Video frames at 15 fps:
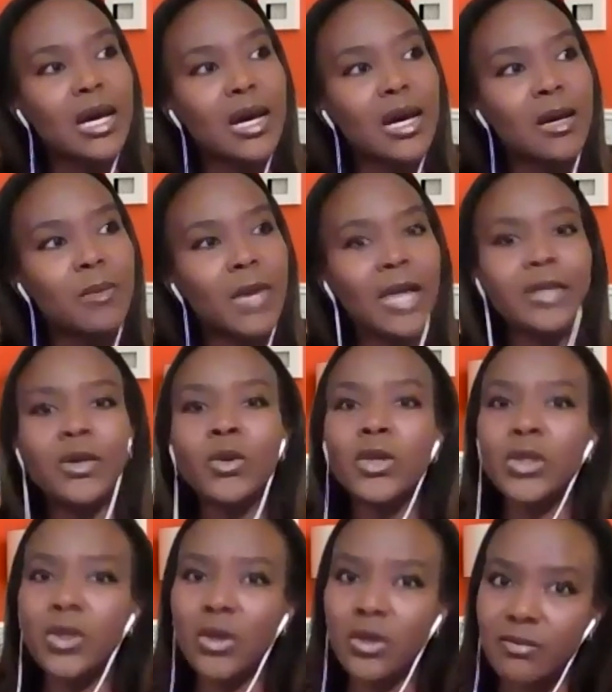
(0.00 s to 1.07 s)
Um, and
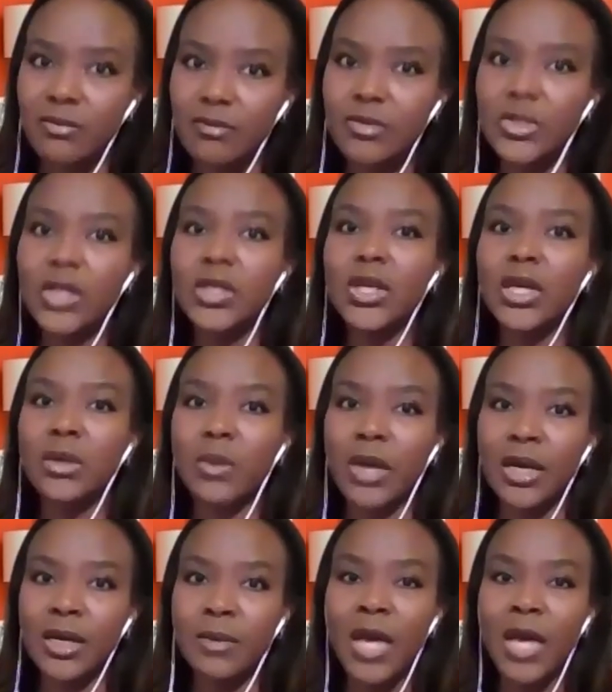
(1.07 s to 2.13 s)
on and on, you know,
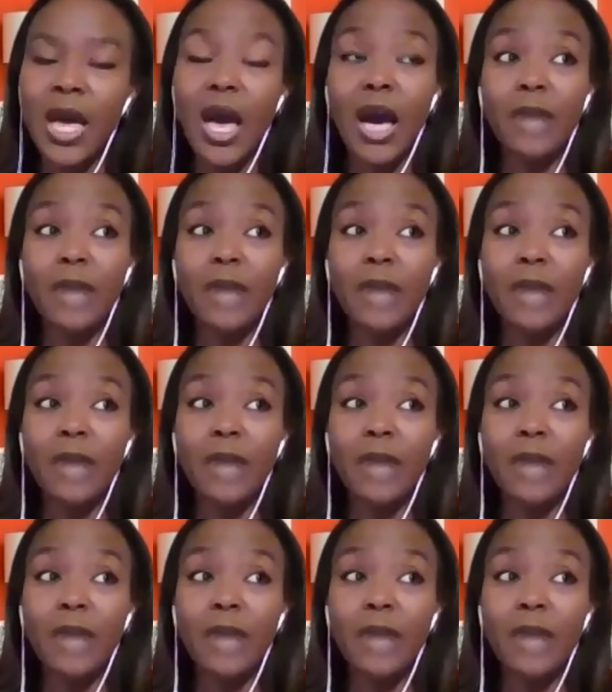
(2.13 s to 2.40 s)
um,